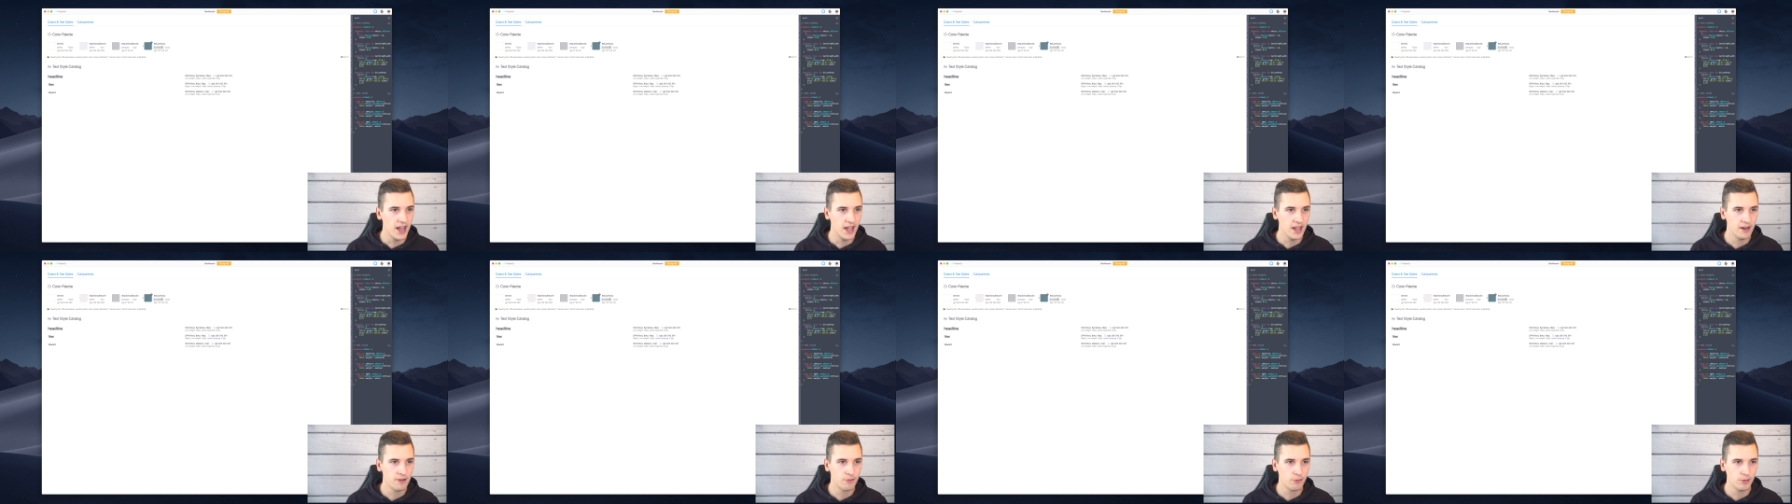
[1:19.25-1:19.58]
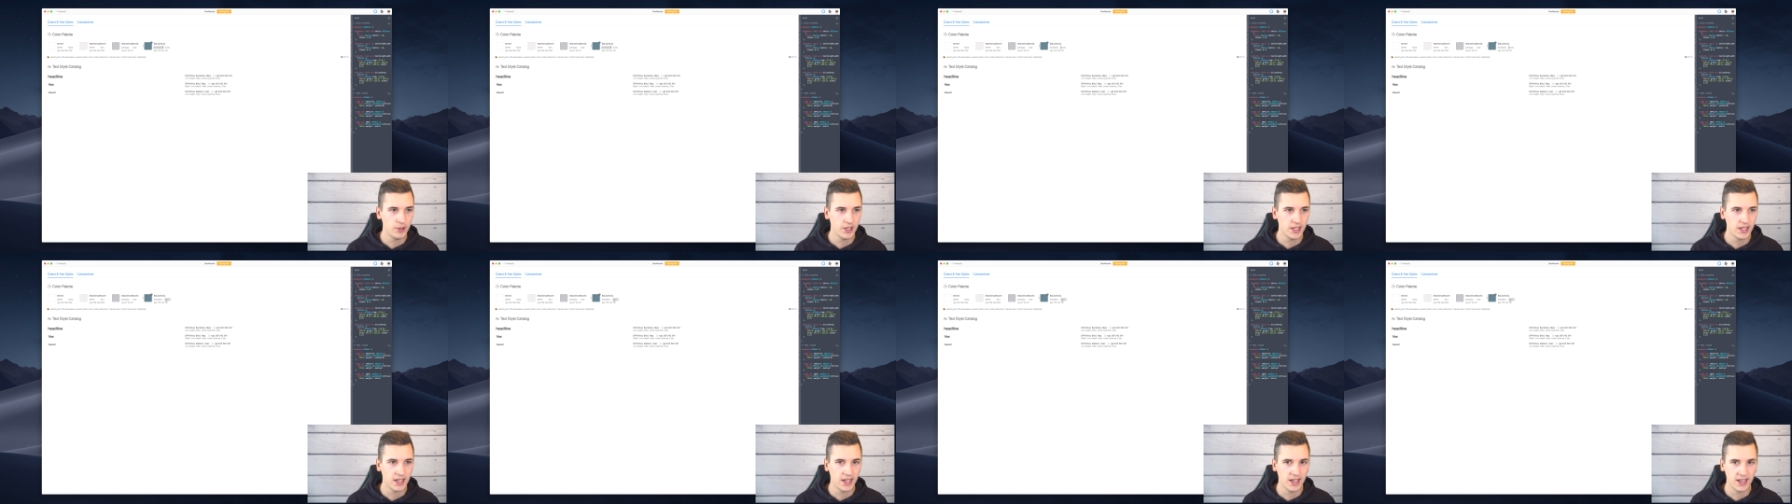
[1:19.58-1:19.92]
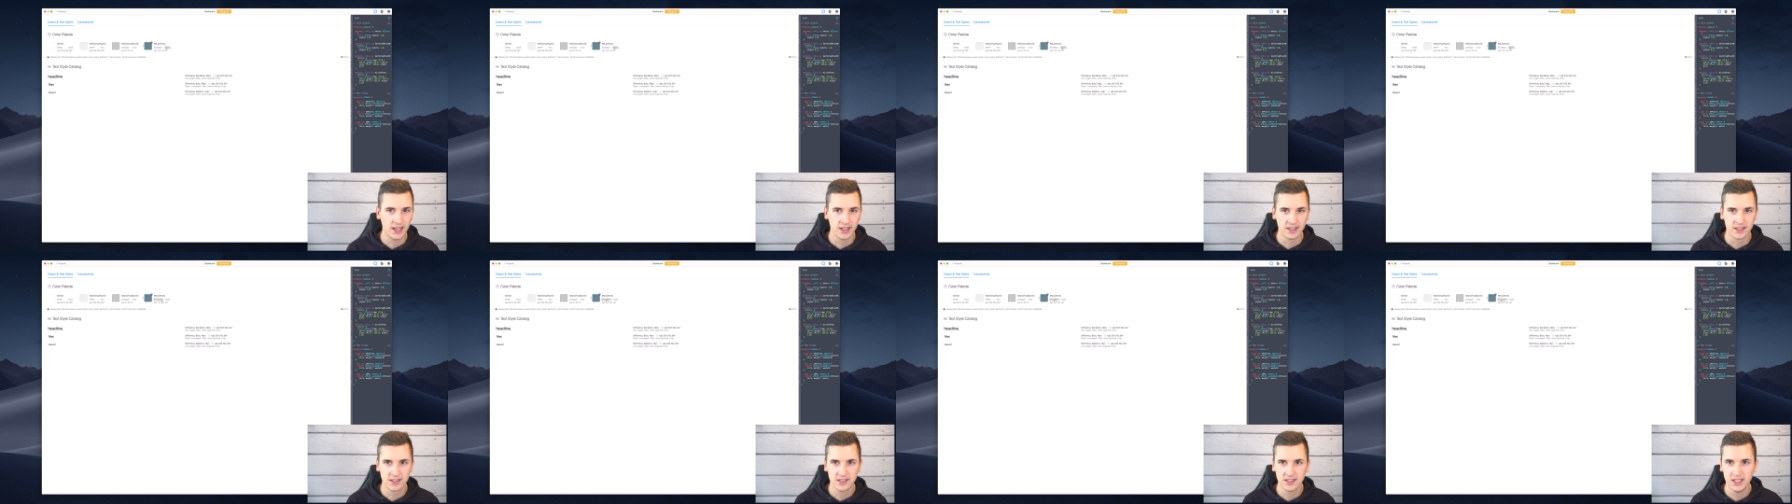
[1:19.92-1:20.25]
and we
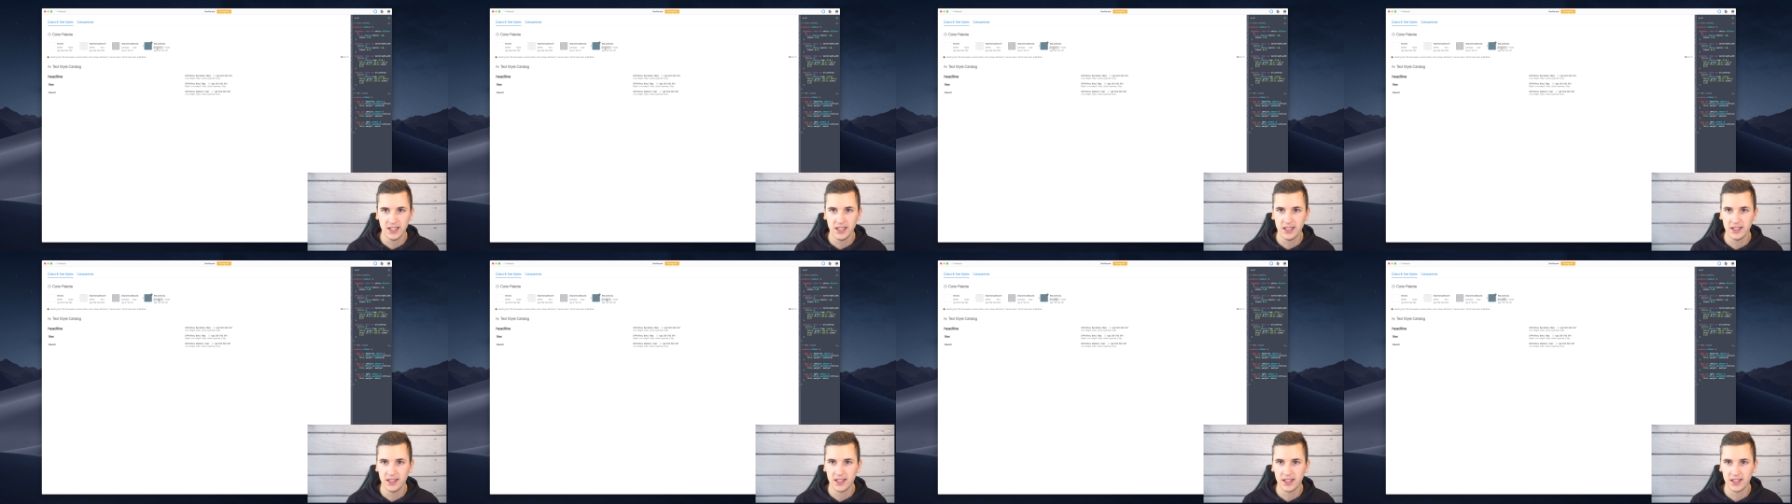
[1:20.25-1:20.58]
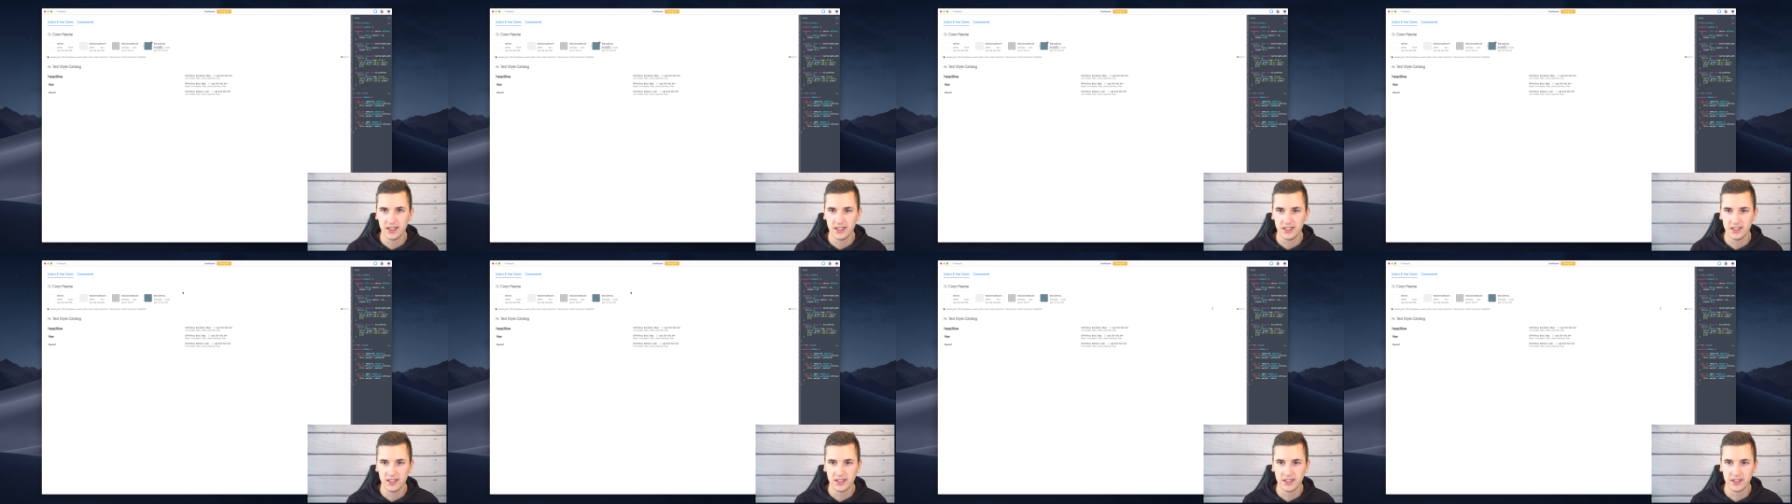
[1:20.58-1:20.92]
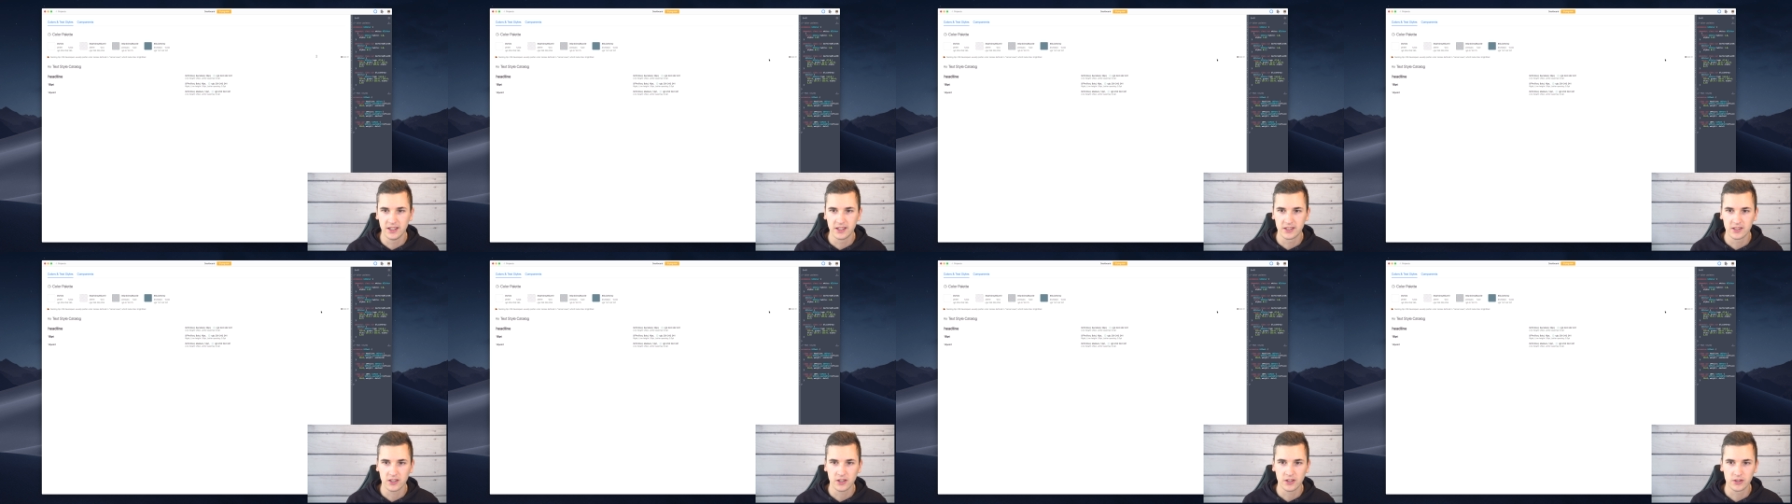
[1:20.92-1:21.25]
can see that it
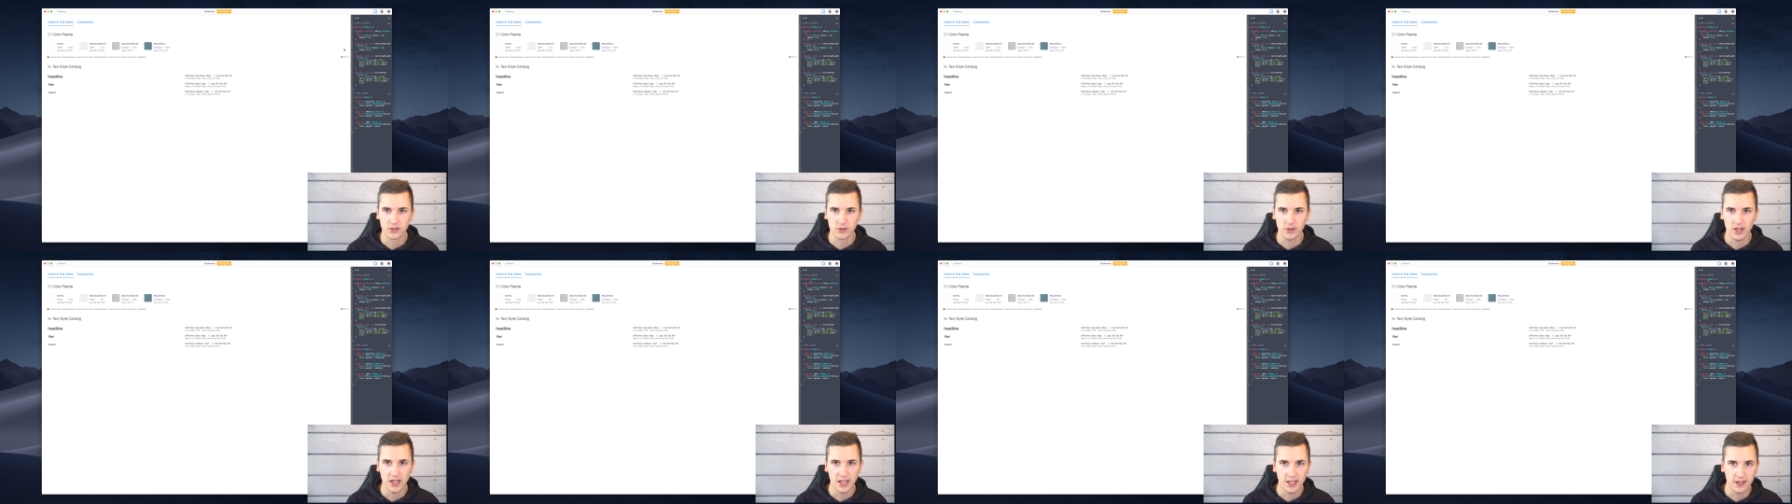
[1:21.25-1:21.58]
is also